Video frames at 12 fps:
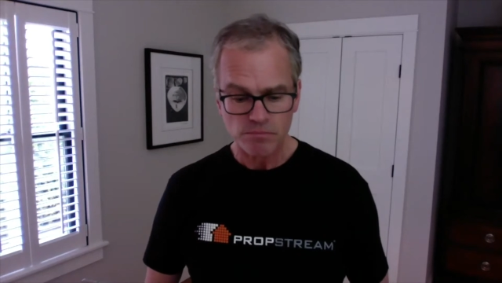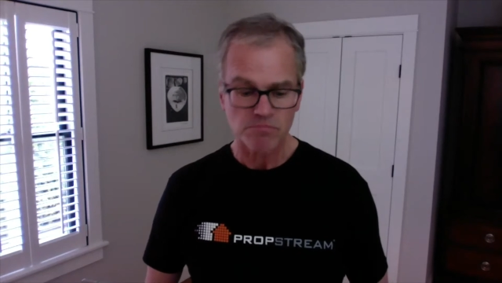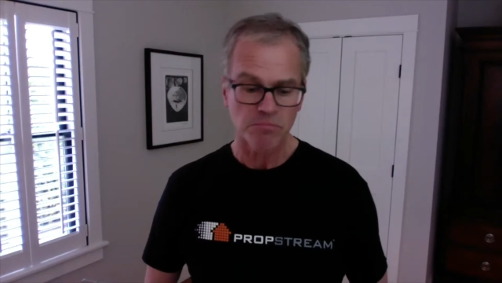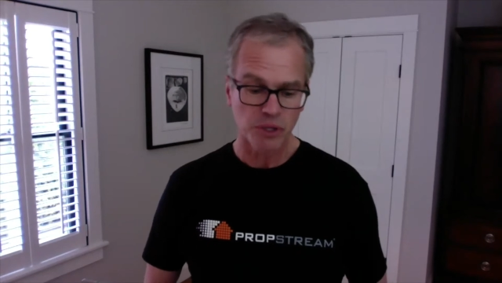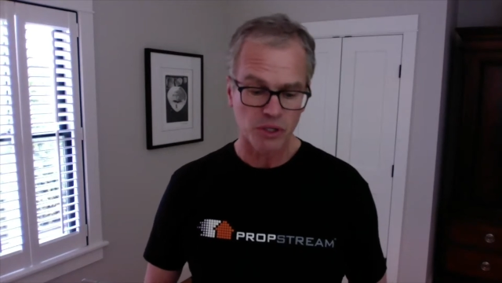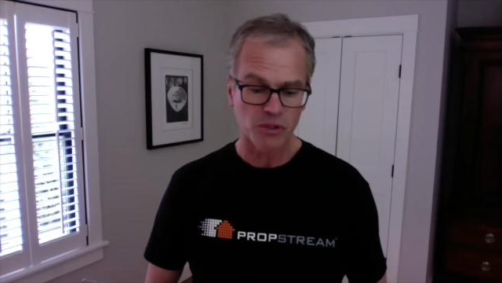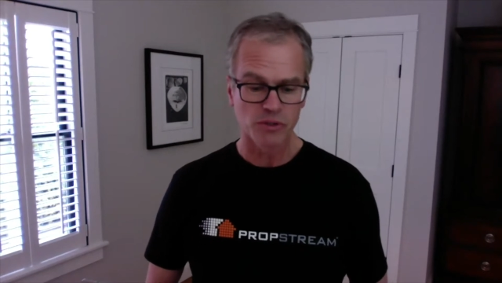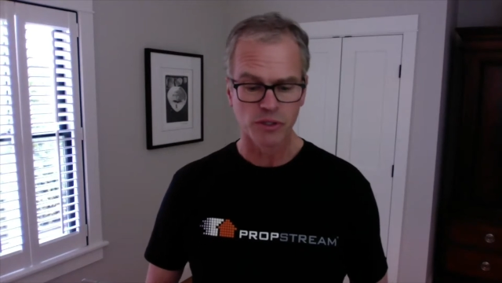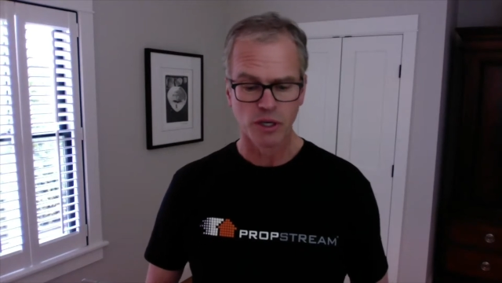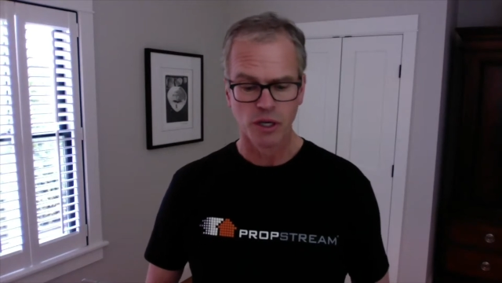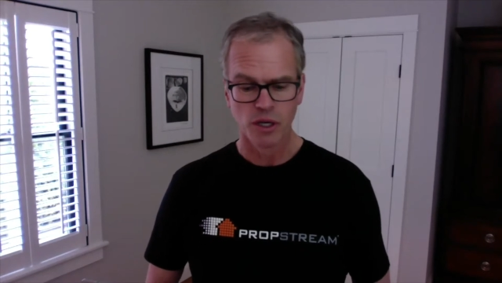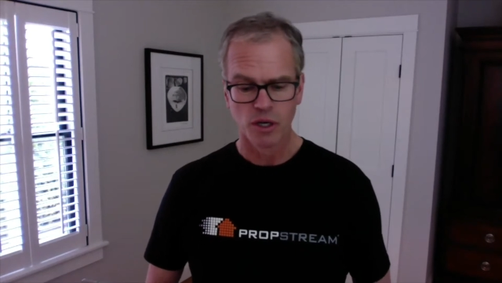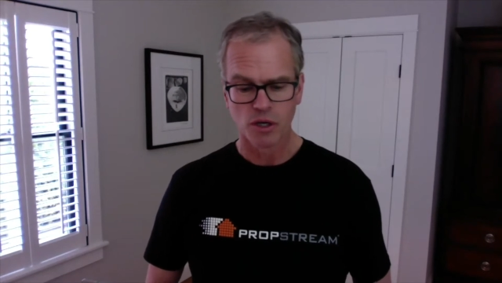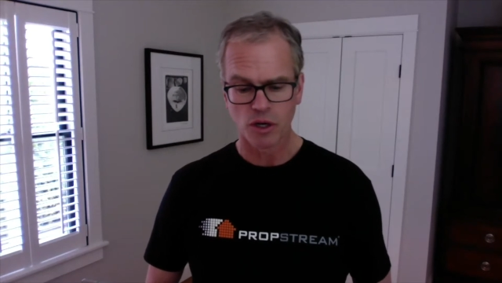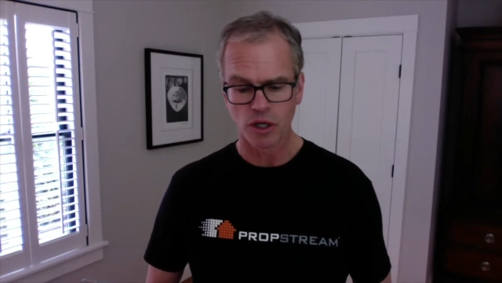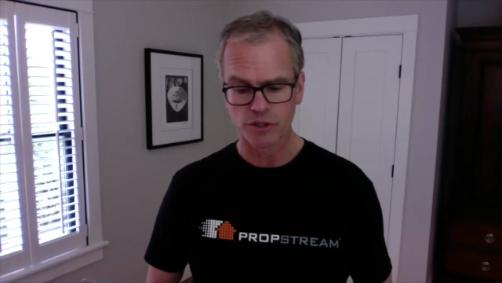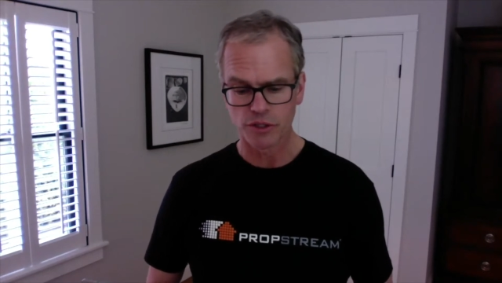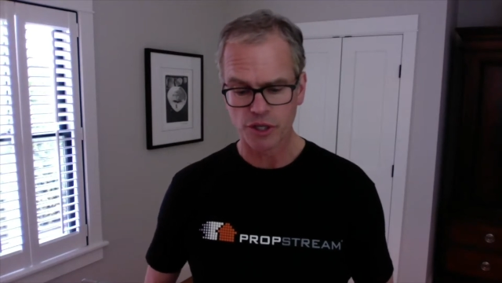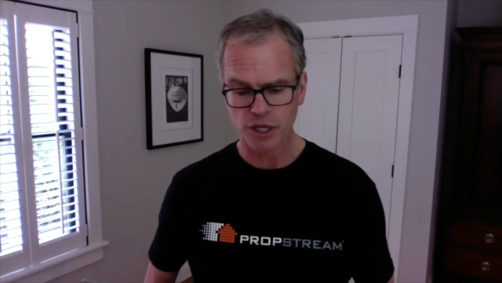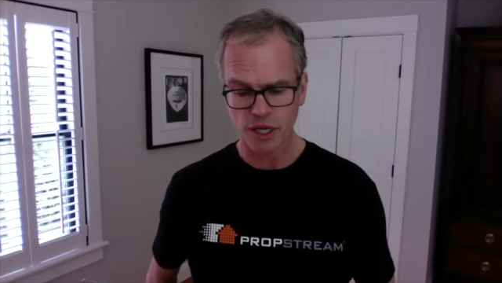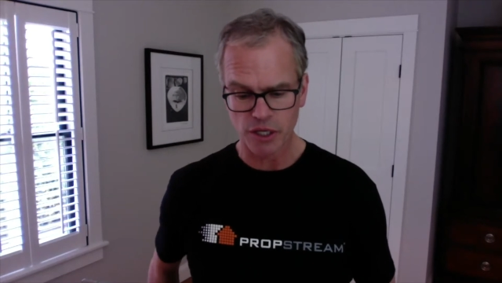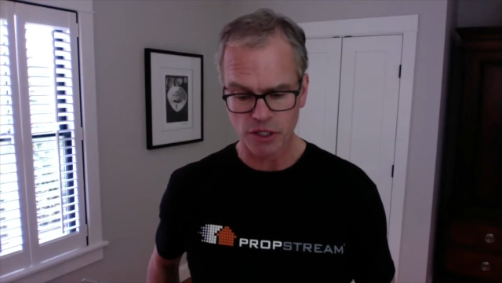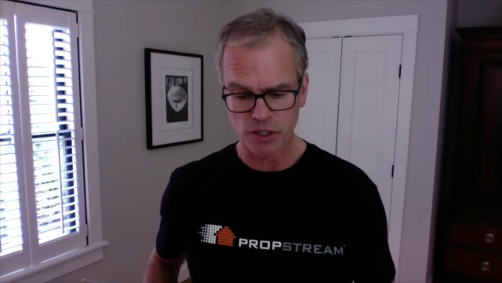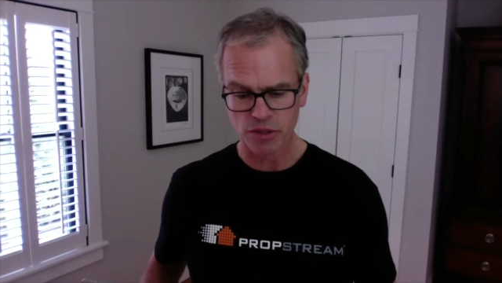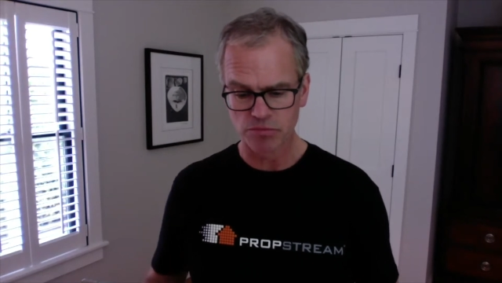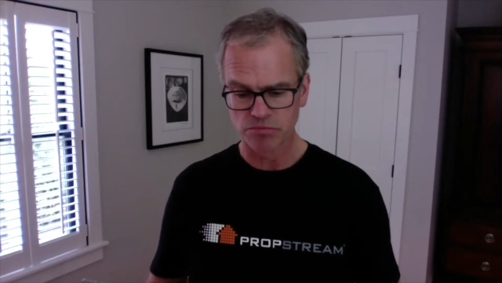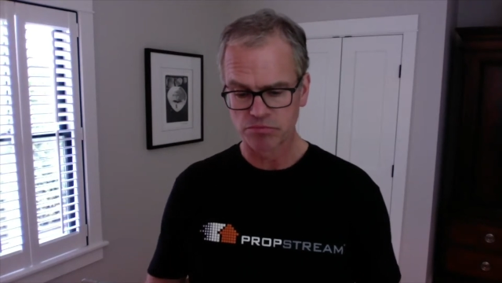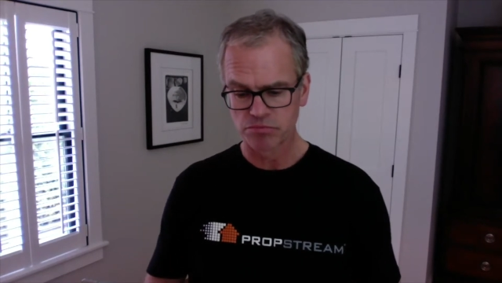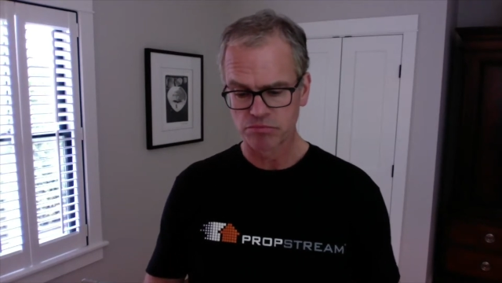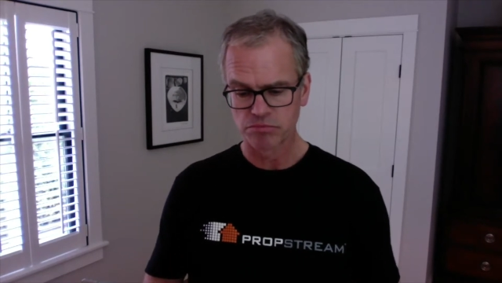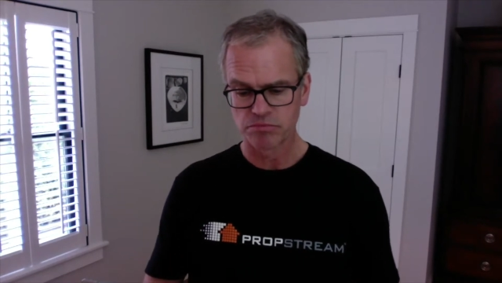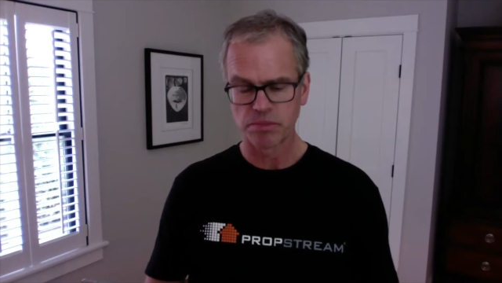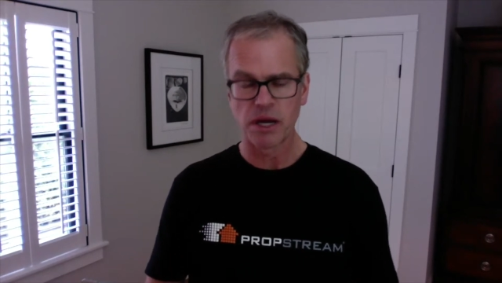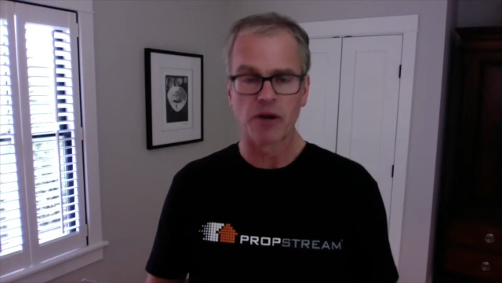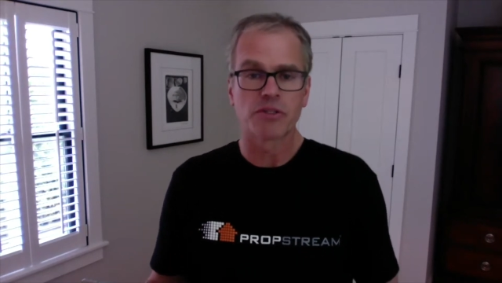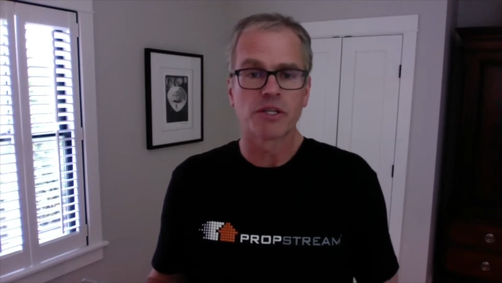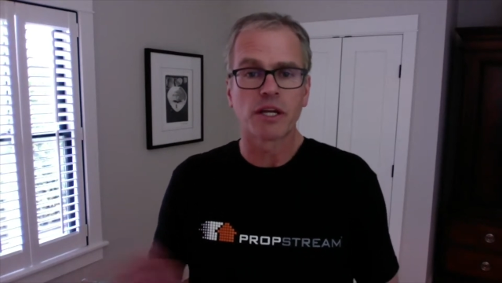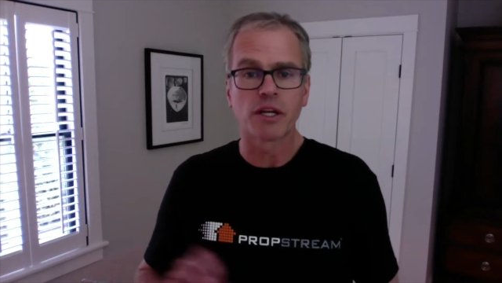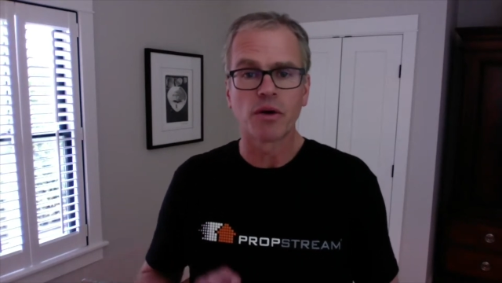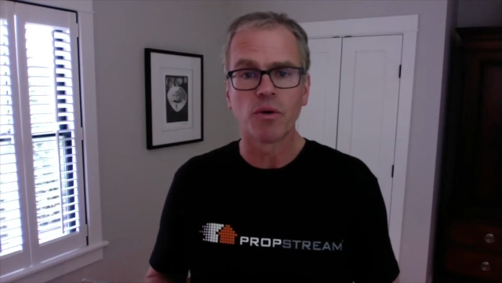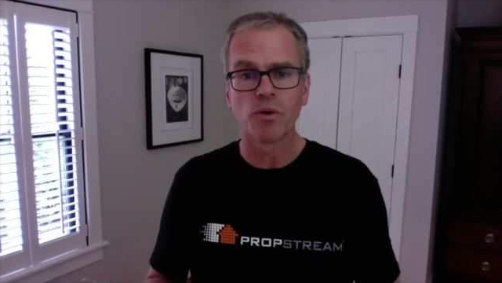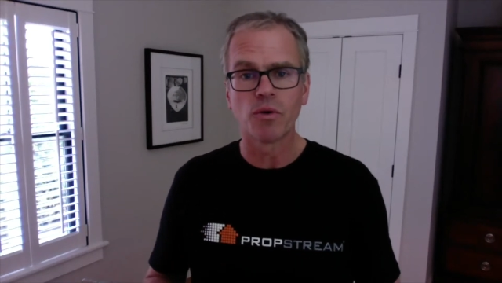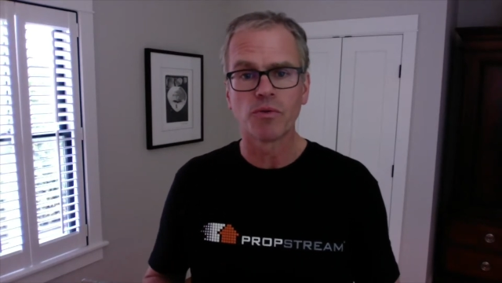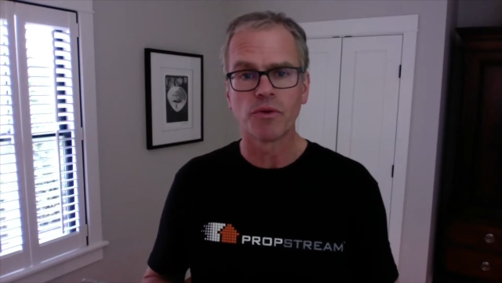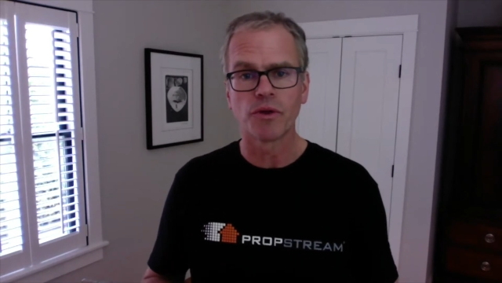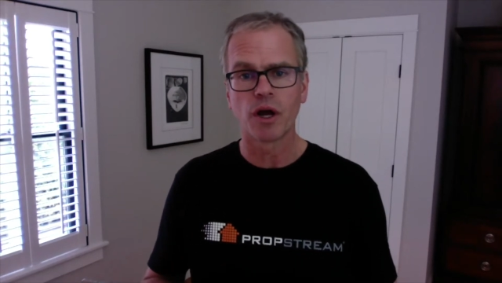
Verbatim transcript: bills, college education, parents getting old.